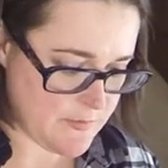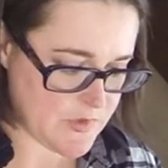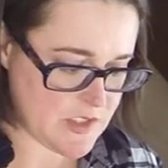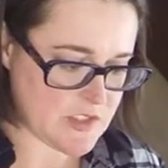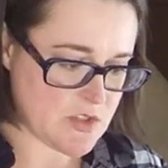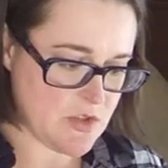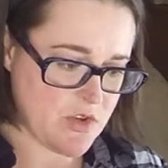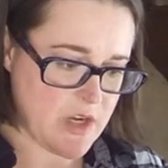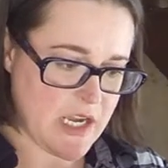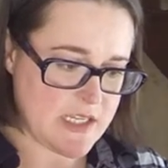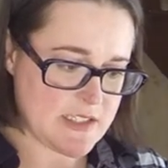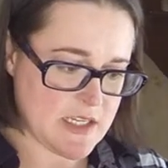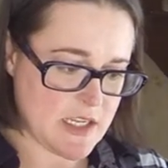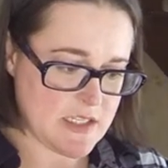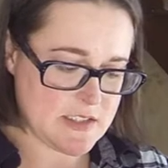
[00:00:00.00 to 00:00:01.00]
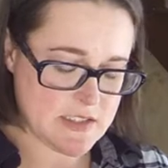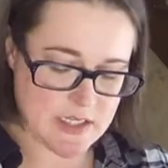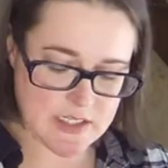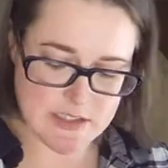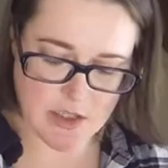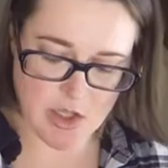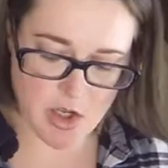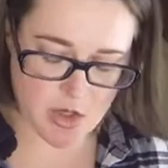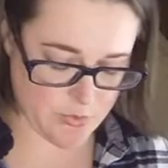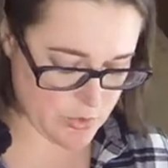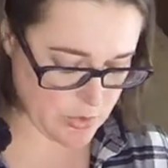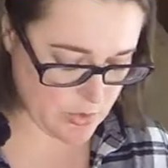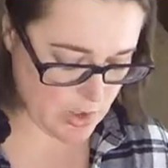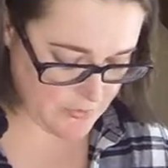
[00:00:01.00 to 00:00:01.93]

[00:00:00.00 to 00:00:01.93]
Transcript: This little guy's got his nice long root on